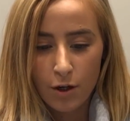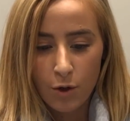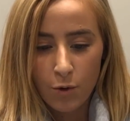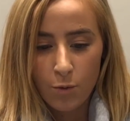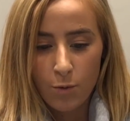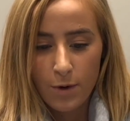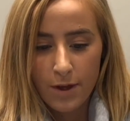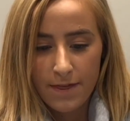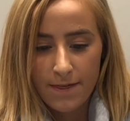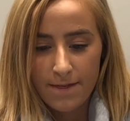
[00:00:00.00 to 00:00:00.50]

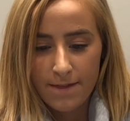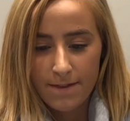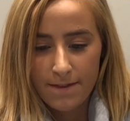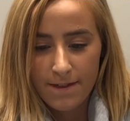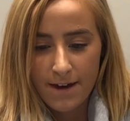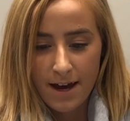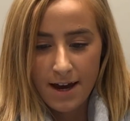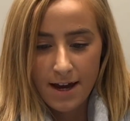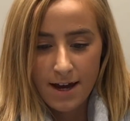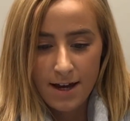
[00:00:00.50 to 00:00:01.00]
With
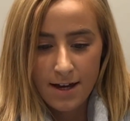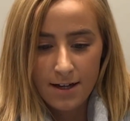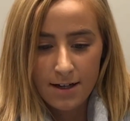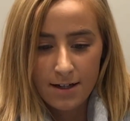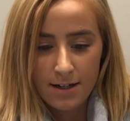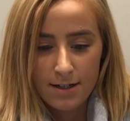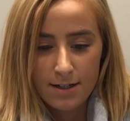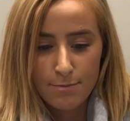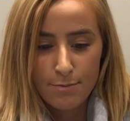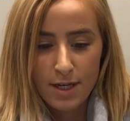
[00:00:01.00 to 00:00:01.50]
that
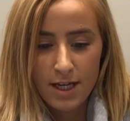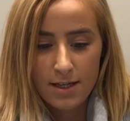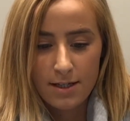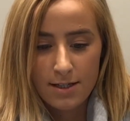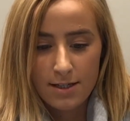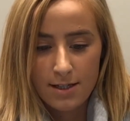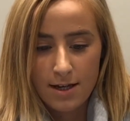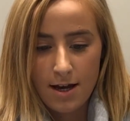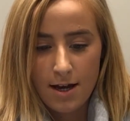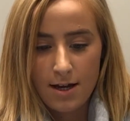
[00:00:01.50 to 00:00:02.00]
being
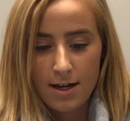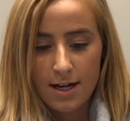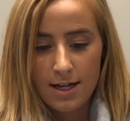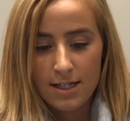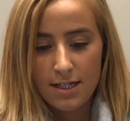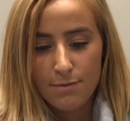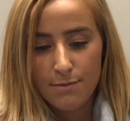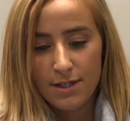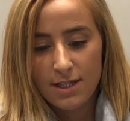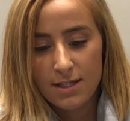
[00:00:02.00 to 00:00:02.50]
said,
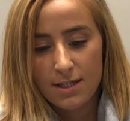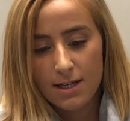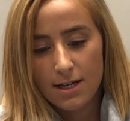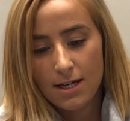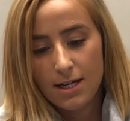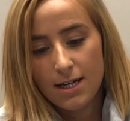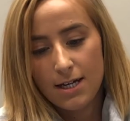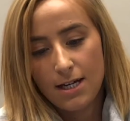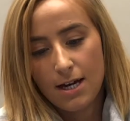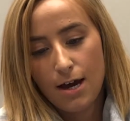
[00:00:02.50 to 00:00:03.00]
intimacy
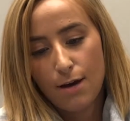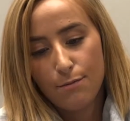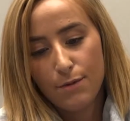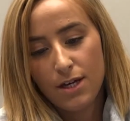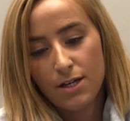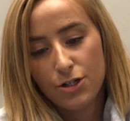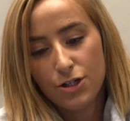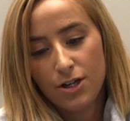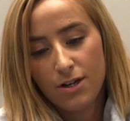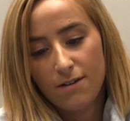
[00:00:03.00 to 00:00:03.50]
cannot be
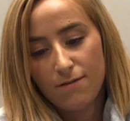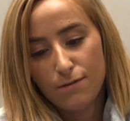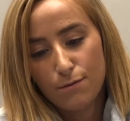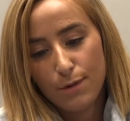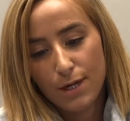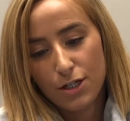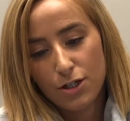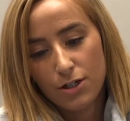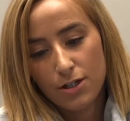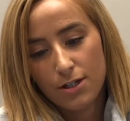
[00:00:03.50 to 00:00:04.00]
achieved by
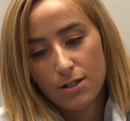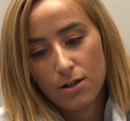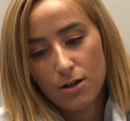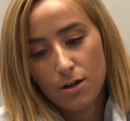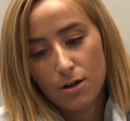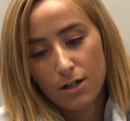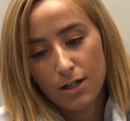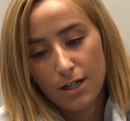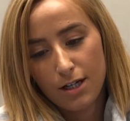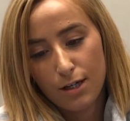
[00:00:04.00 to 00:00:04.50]
just
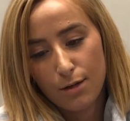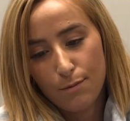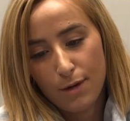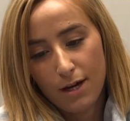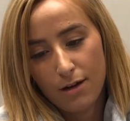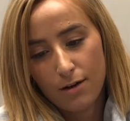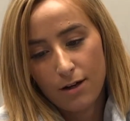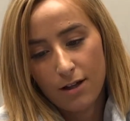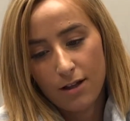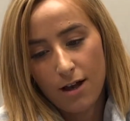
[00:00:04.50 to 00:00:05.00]
talking
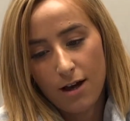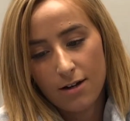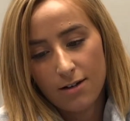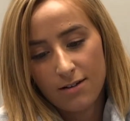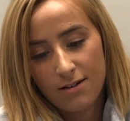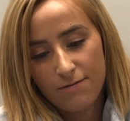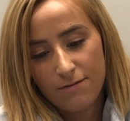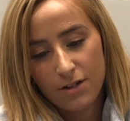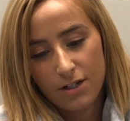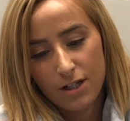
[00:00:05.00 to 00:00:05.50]
about a lot of
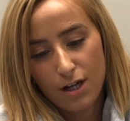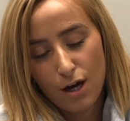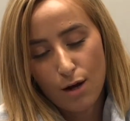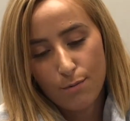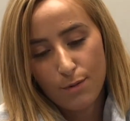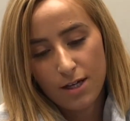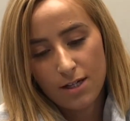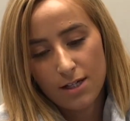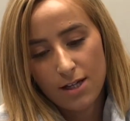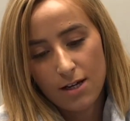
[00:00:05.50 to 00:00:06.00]
different
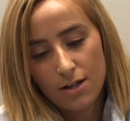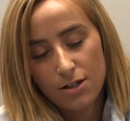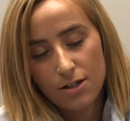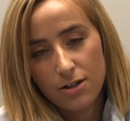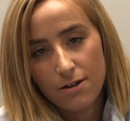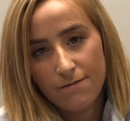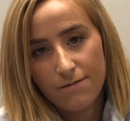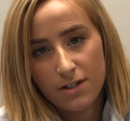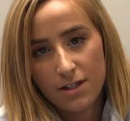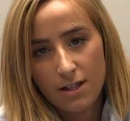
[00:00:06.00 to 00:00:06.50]
topics at a
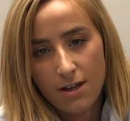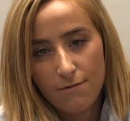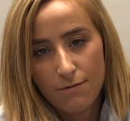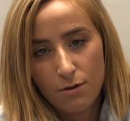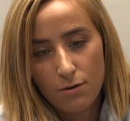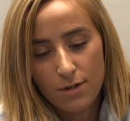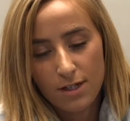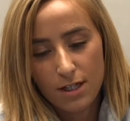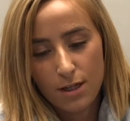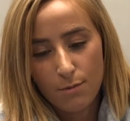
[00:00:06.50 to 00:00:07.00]
surface level
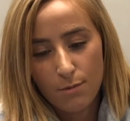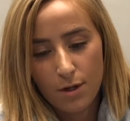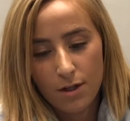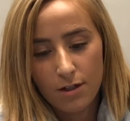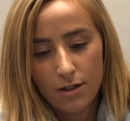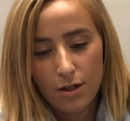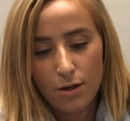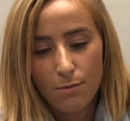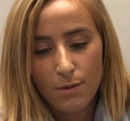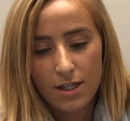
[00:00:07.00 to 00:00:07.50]
with someone.
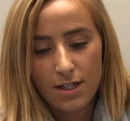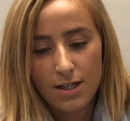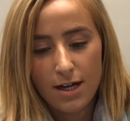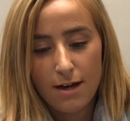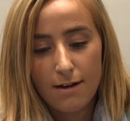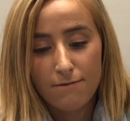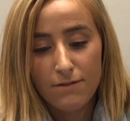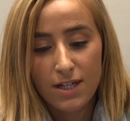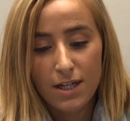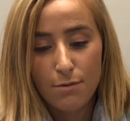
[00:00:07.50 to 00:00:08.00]
You must
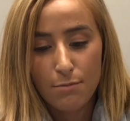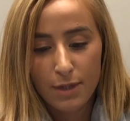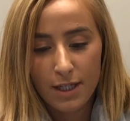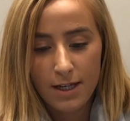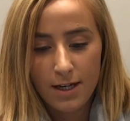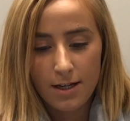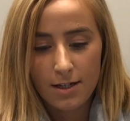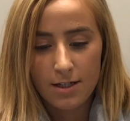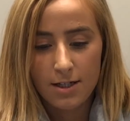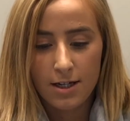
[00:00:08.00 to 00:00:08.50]
dive deeply
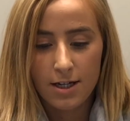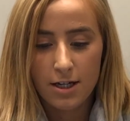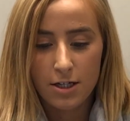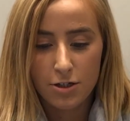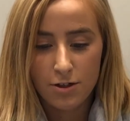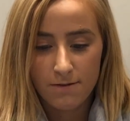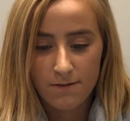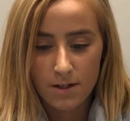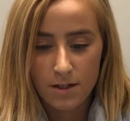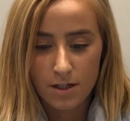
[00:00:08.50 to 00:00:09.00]
into each
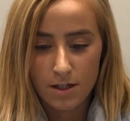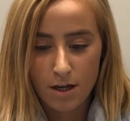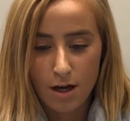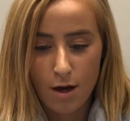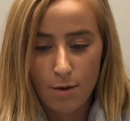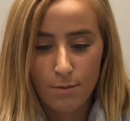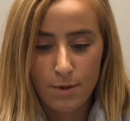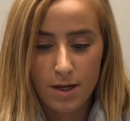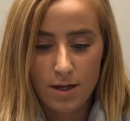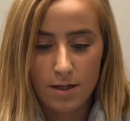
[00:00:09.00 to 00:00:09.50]
of these
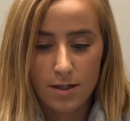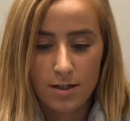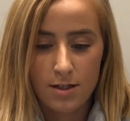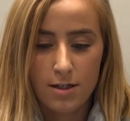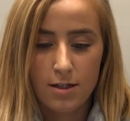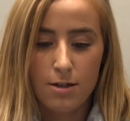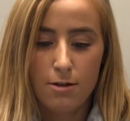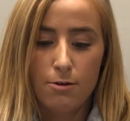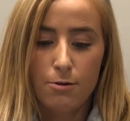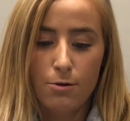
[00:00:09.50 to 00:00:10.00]
topics
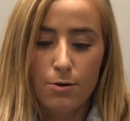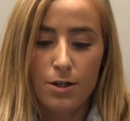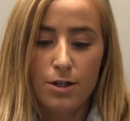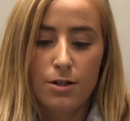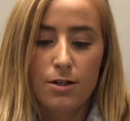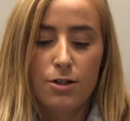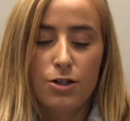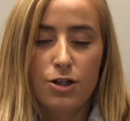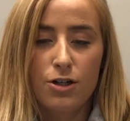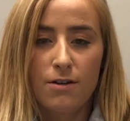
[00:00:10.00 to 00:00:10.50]
to
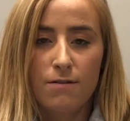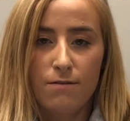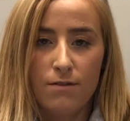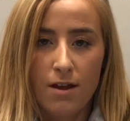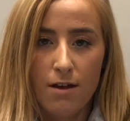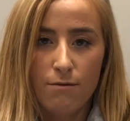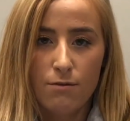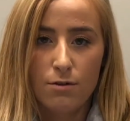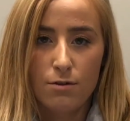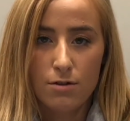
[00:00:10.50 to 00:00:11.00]
achieve
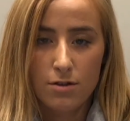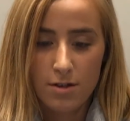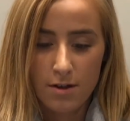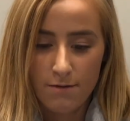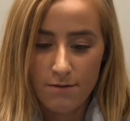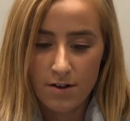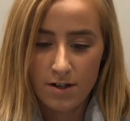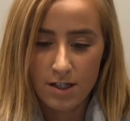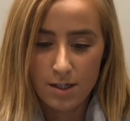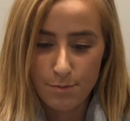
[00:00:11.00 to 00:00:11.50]
levels of
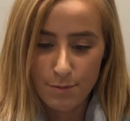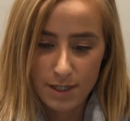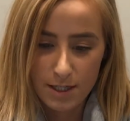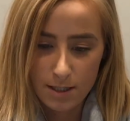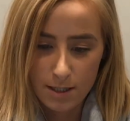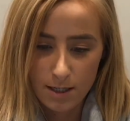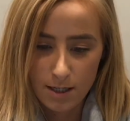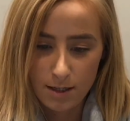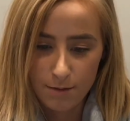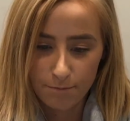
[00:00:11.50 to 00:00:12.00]

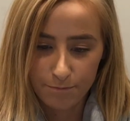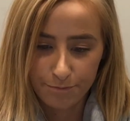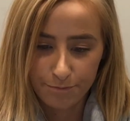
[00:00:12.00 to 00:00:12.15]
intimacy.